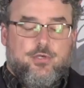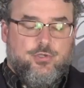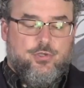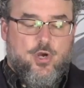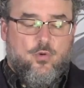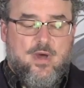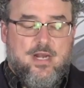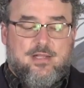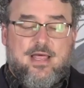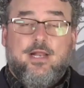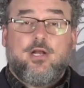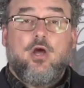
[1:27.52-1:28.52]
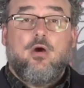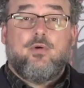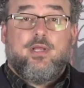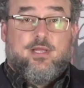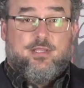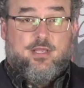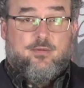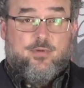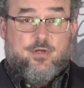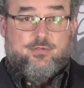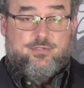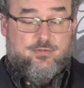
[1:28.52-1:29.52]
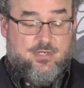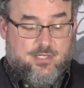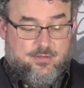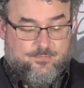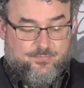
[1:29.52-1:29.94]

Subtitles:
You don't want a lot of coating on the upholstery.